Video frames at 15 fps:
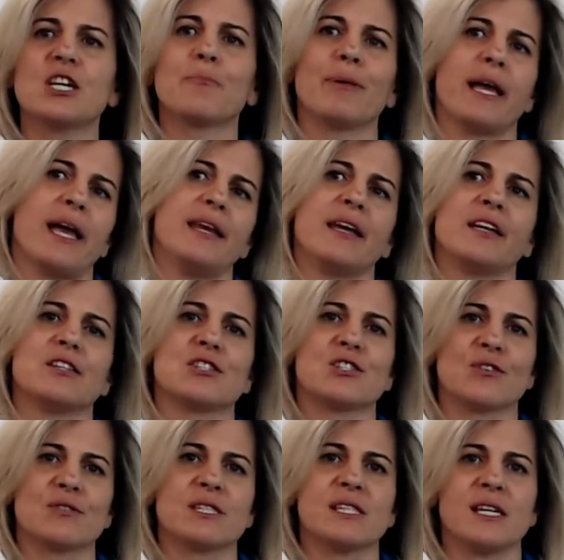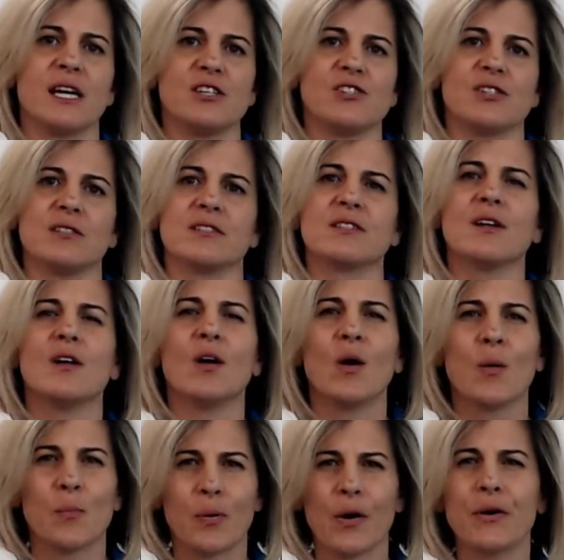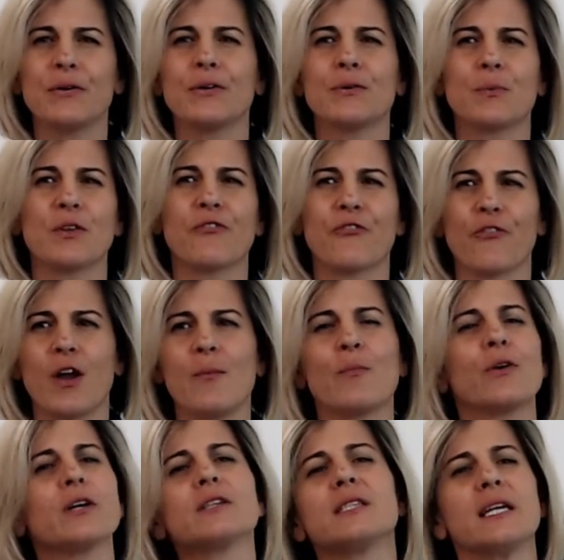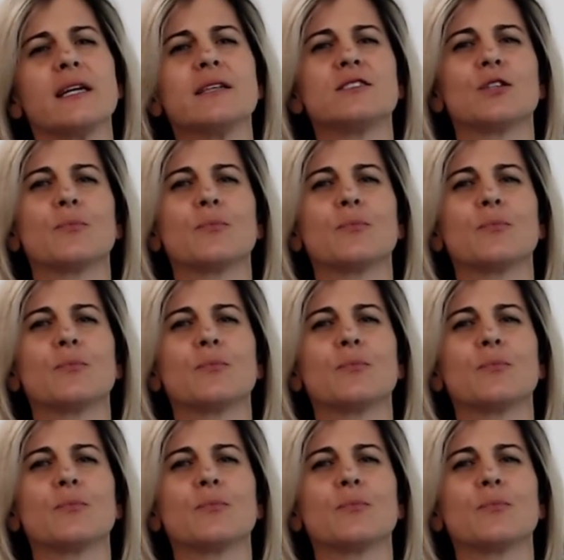Planning and Associations, partnered with Frameworks, Inc.